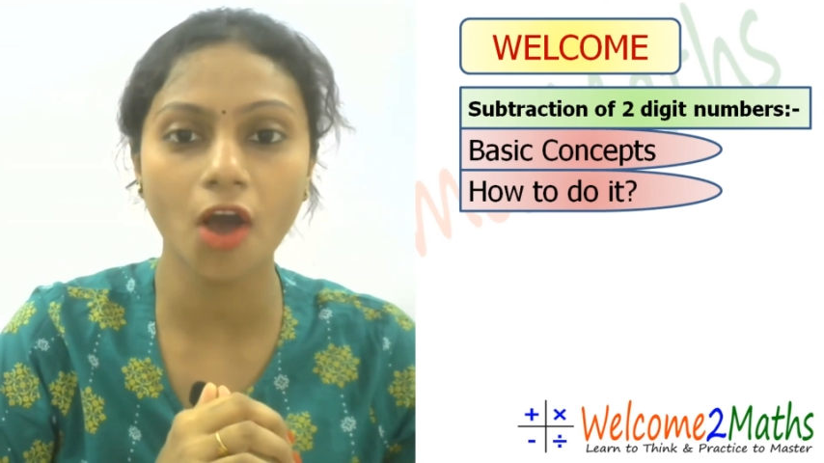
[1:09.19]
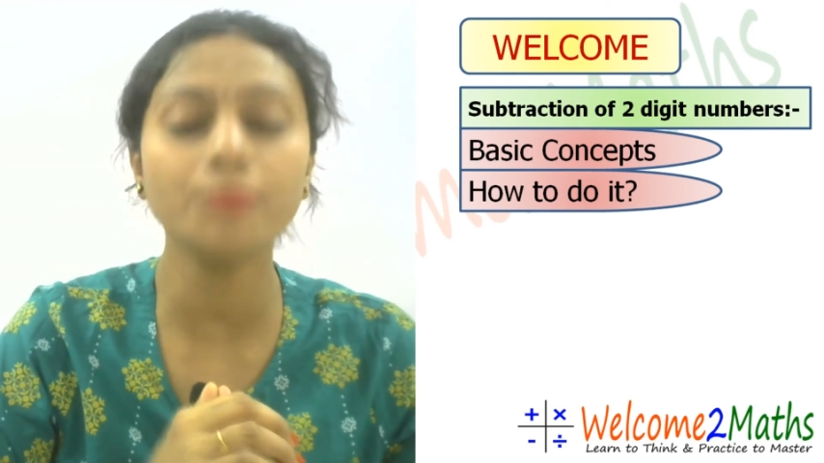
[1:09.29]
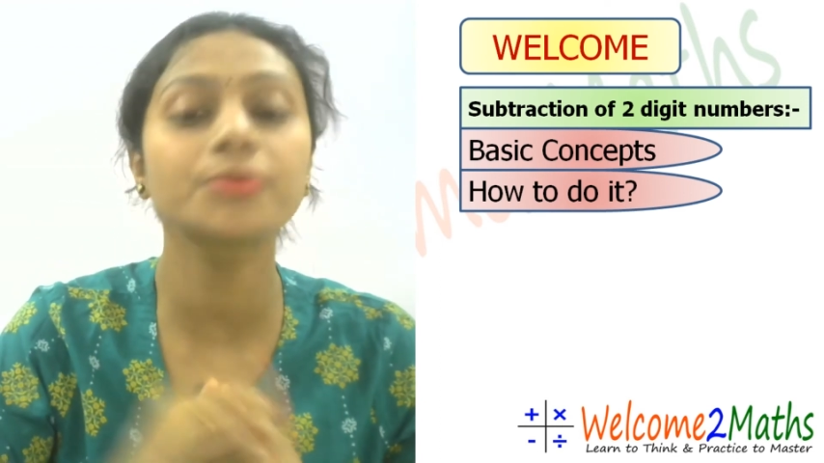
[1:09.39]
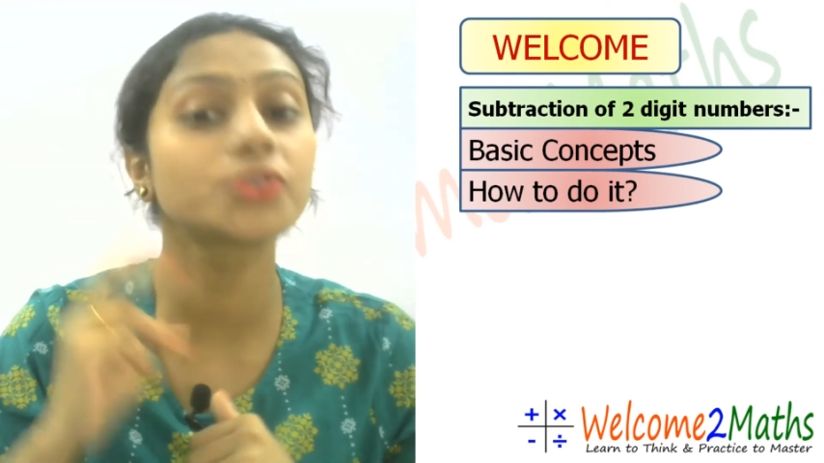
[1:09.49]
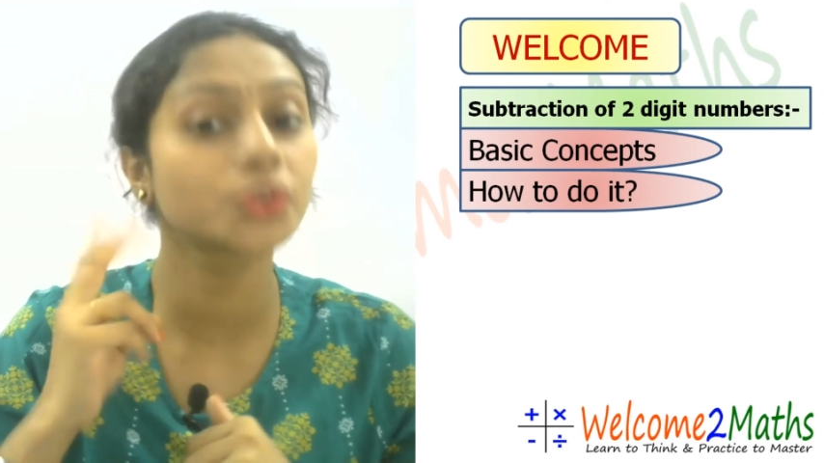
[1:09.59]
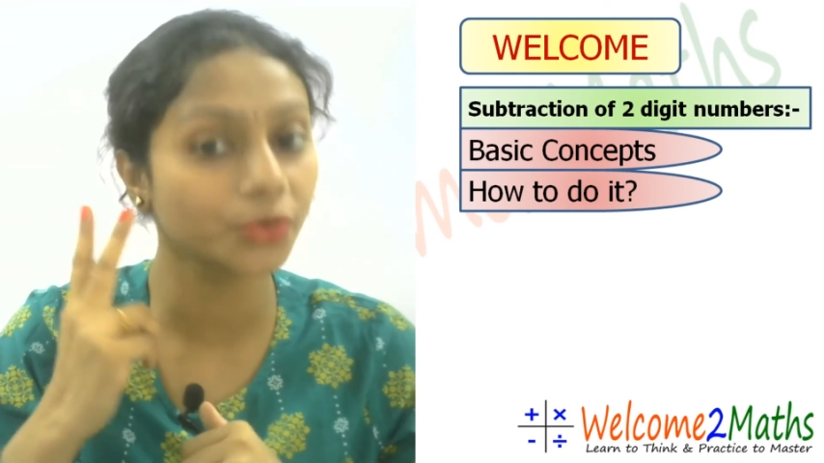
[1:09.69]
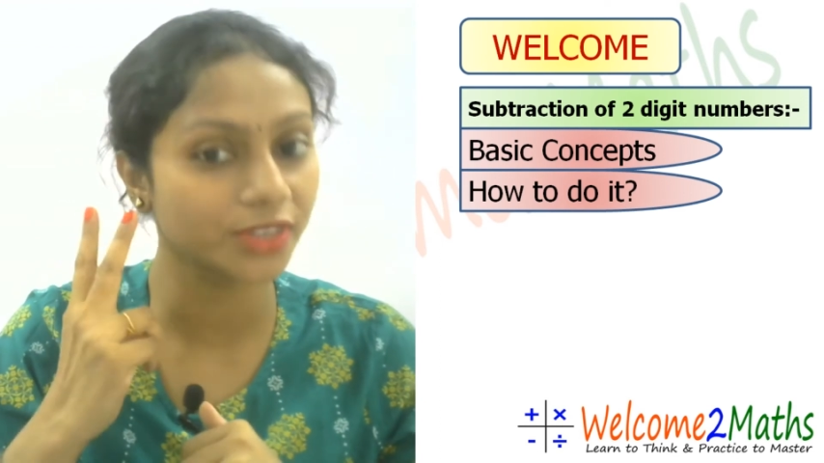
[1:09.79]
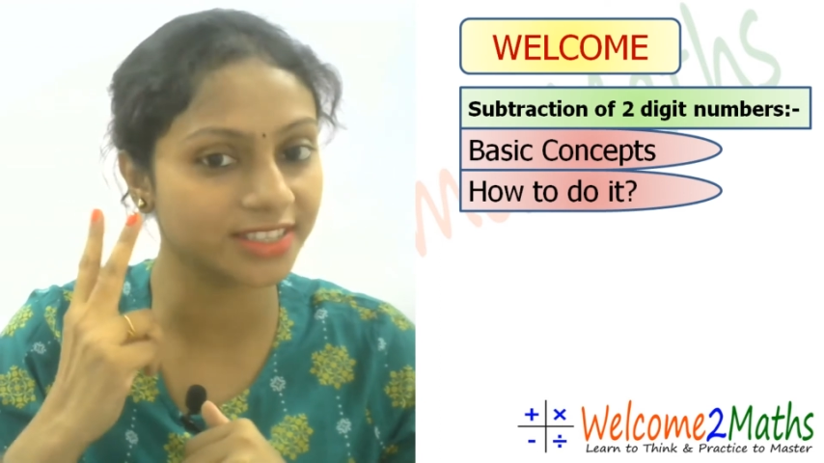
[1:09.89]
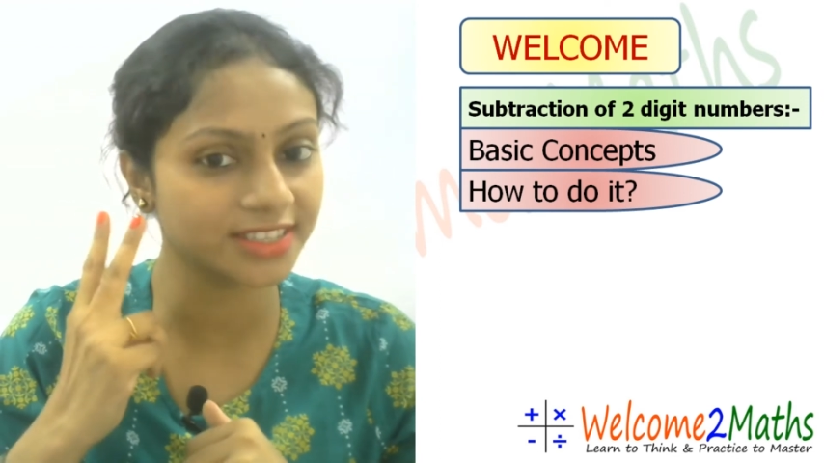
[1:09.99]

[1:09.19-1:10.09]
two-digit